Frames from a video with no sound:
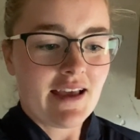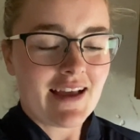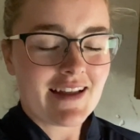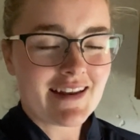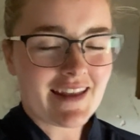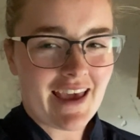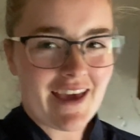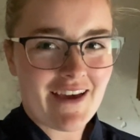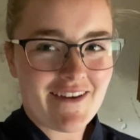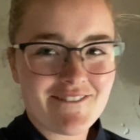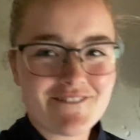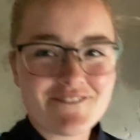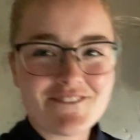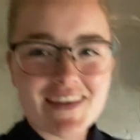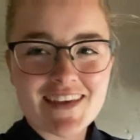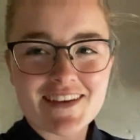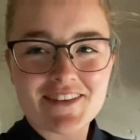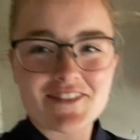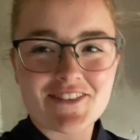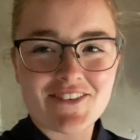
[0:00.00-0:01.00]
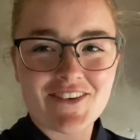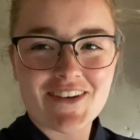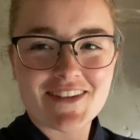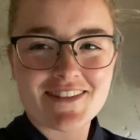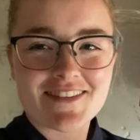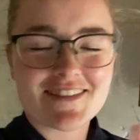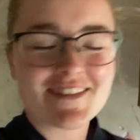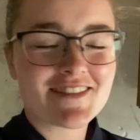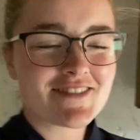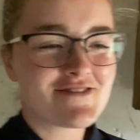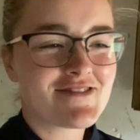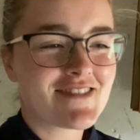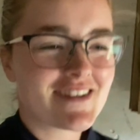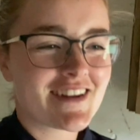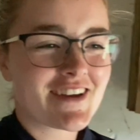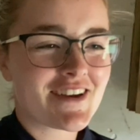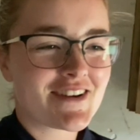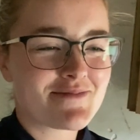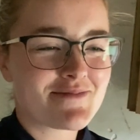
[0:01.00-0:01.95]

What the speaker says: And yeah, fingers crossed this is all gonna go